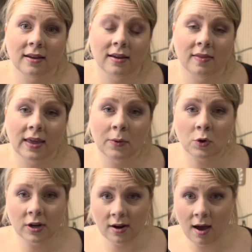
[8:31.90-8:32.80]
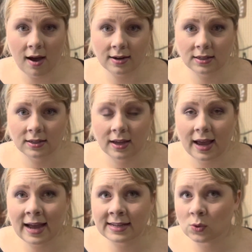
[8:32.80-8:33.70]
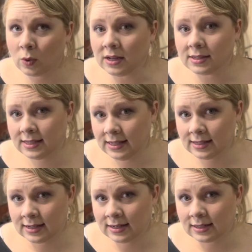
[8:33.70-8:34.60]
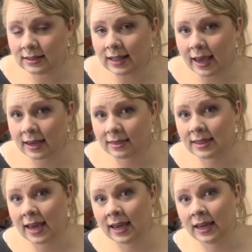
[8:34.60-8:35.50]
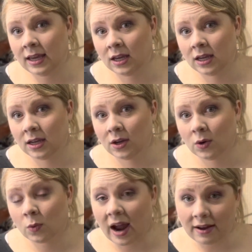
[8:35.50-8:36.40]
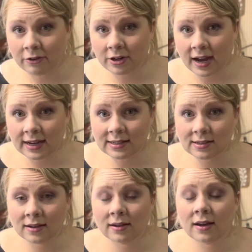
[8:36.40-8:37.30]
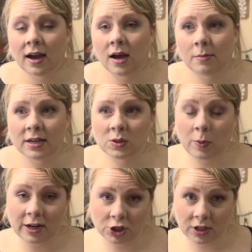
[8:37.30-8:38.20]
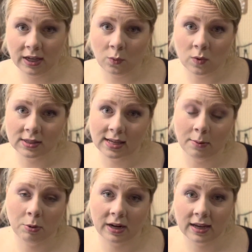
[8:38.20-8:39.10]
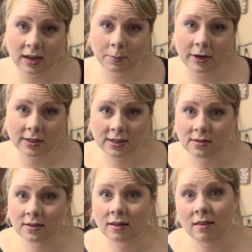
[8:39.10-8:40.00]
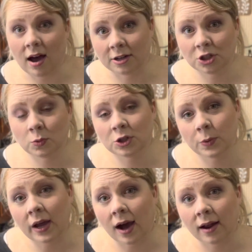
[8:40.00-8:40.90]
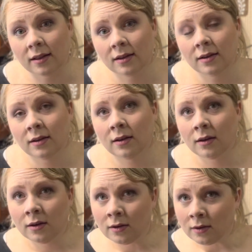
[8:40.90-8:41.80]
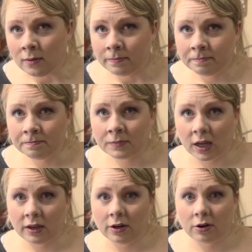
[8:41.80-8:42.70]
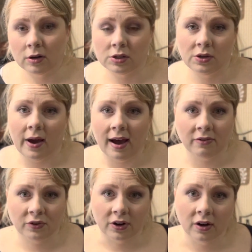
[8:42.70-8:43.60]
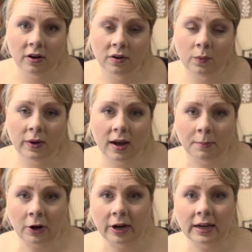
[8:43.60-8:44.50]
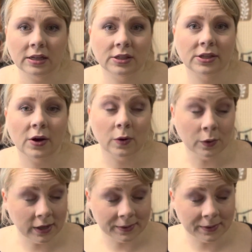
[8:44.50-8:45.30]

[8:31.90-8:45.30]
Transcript: they were not as well seasoned like they were advertised, especially once I put it in comparison to the Lodge, which we got a year or two after we got married. So